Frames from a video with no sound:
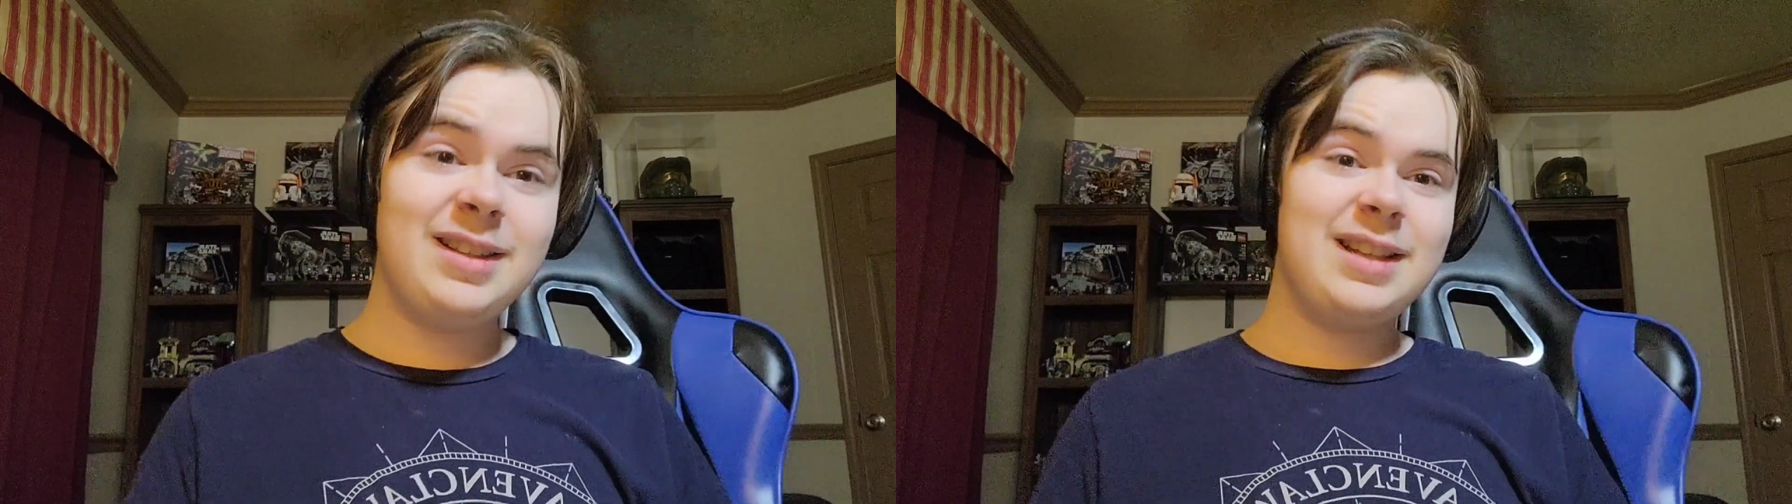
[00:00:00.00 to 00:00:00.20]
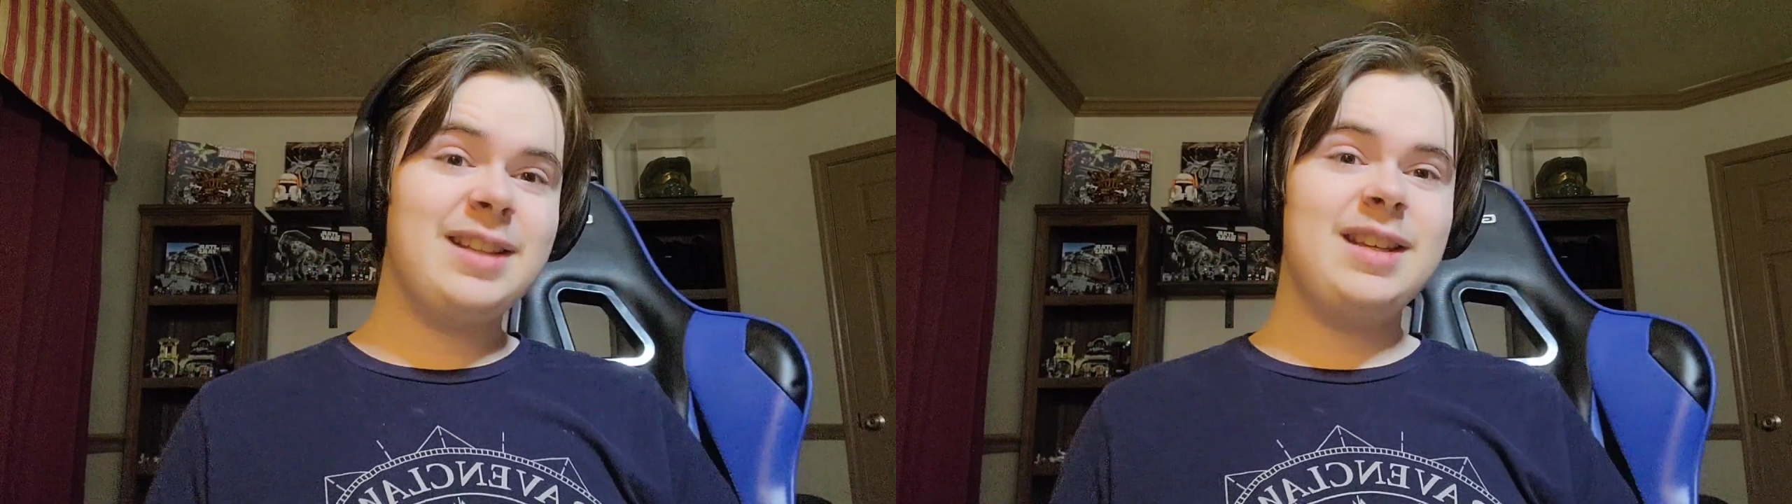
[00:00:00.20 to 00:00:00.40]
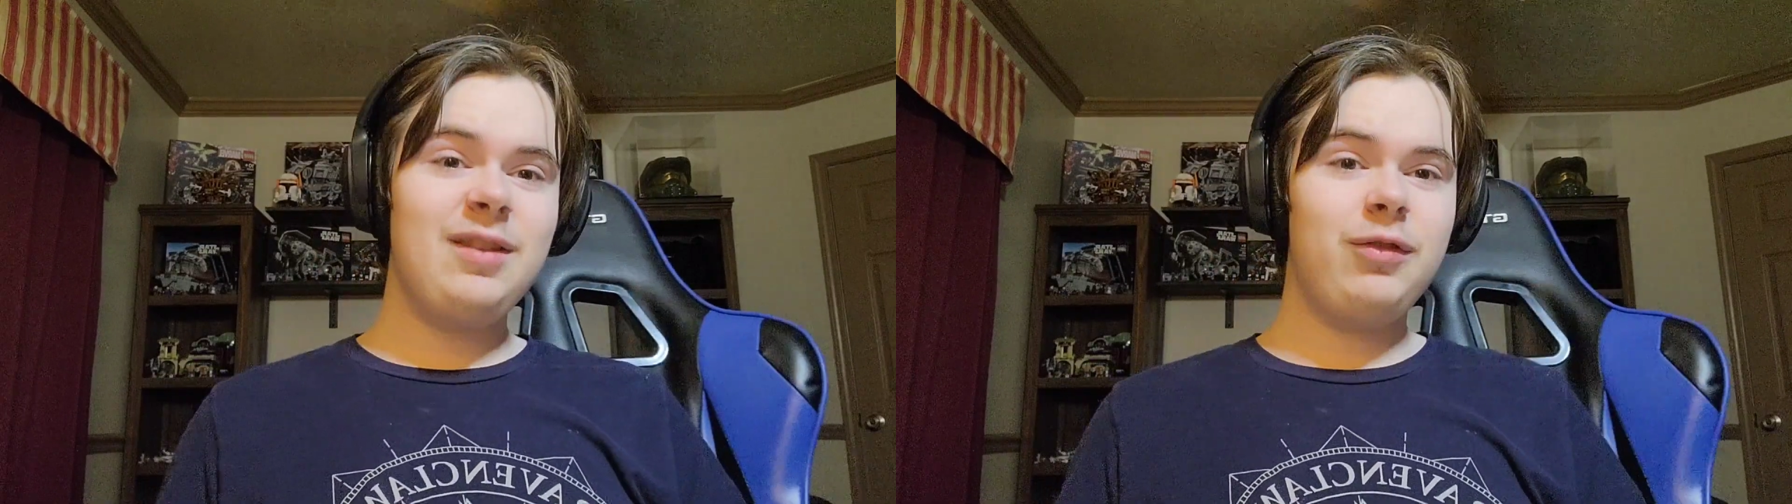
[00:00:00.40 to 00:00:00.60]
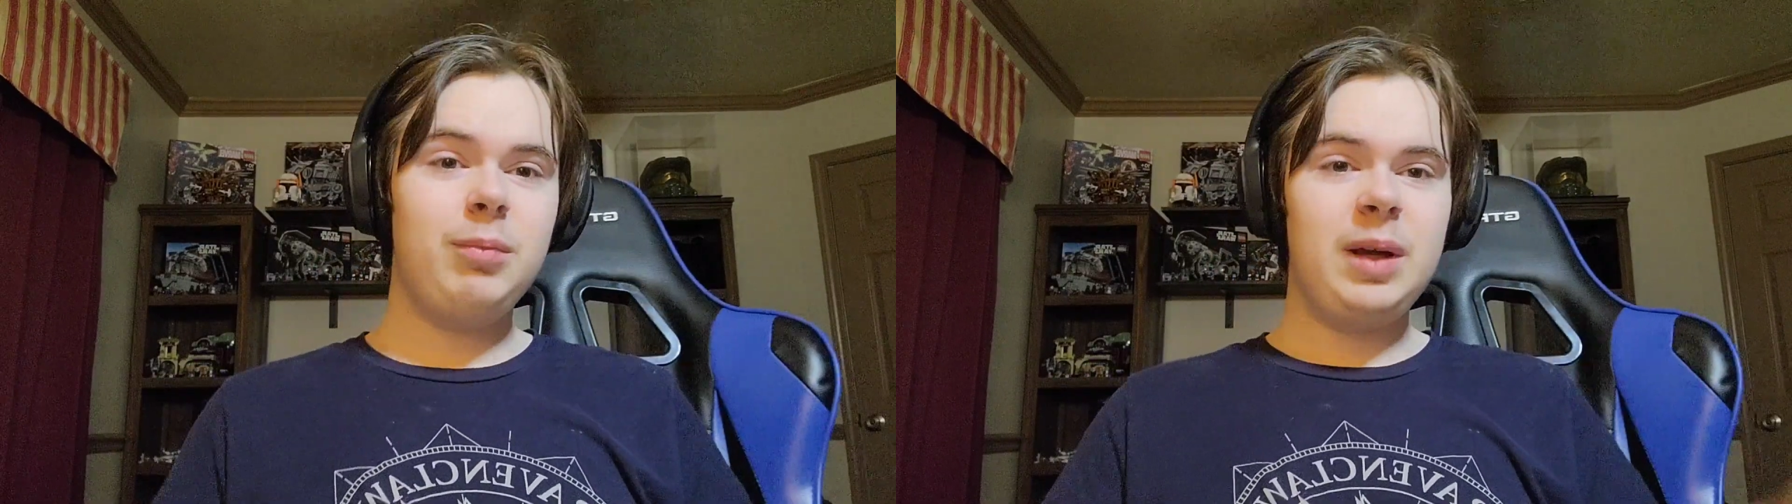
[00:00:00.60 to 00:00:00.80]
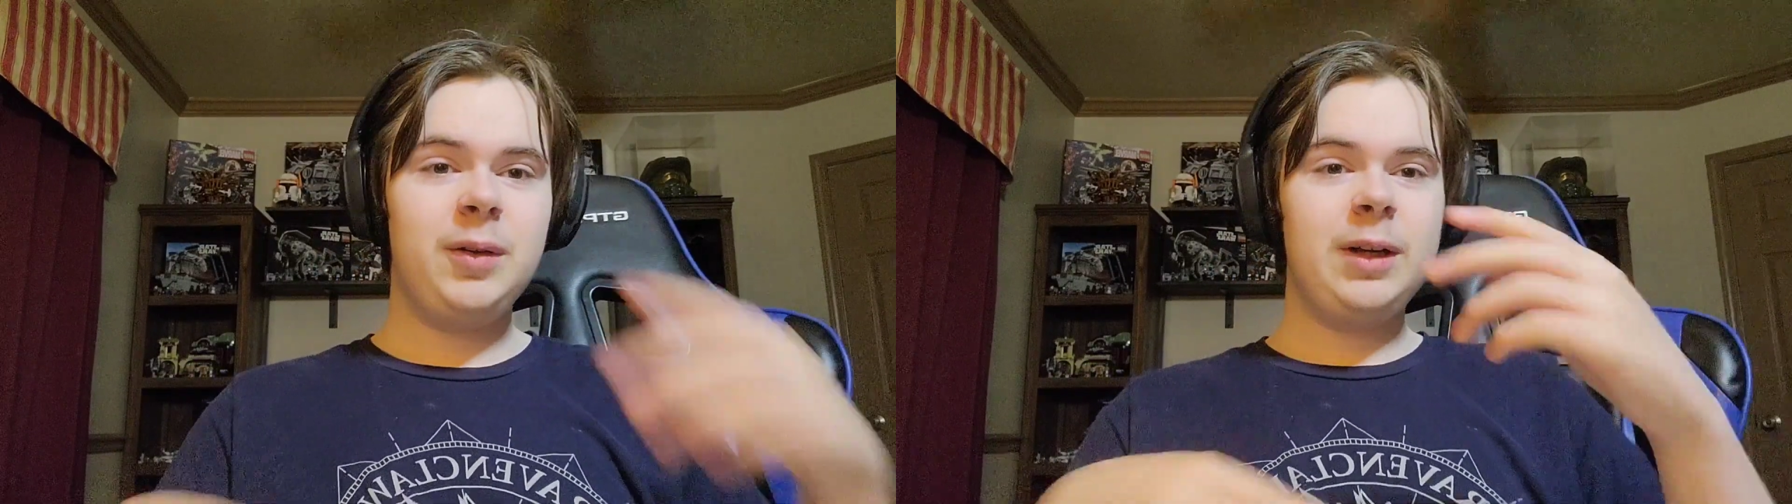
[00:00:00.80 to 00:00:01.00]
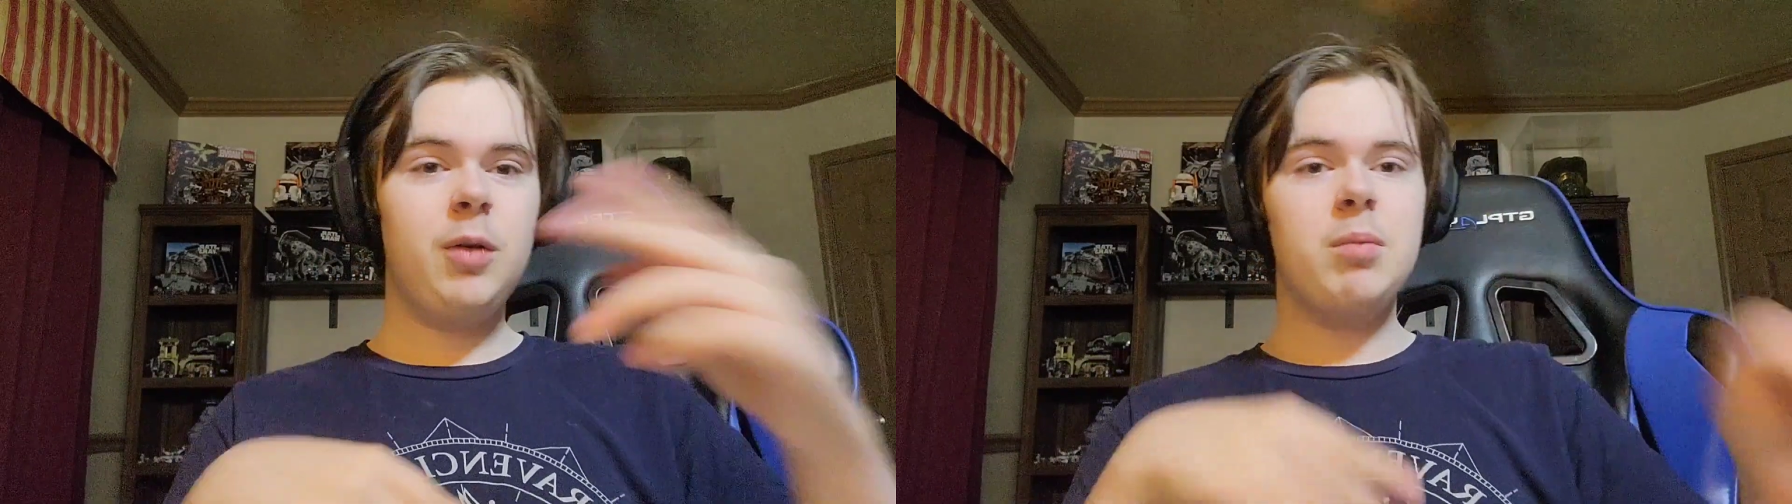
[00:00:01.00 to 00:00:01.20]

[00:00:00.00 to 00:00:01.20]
that's it for my Lego